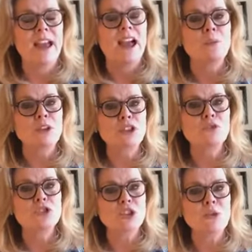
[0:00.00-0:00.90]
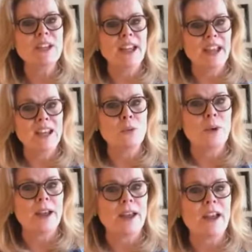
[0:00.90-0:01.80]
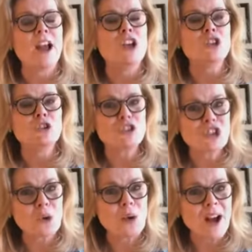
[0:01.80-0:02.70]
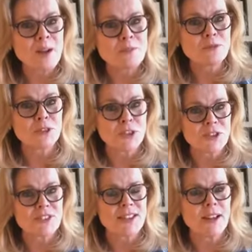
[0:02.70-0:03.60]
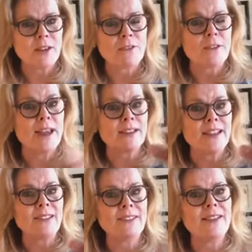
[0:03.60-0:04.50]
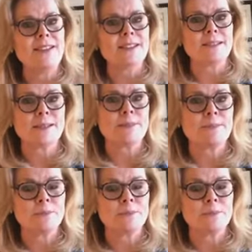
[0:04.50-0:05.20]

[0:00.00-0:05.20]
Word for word: And when you do it anyway, you show up for yourself. And get this.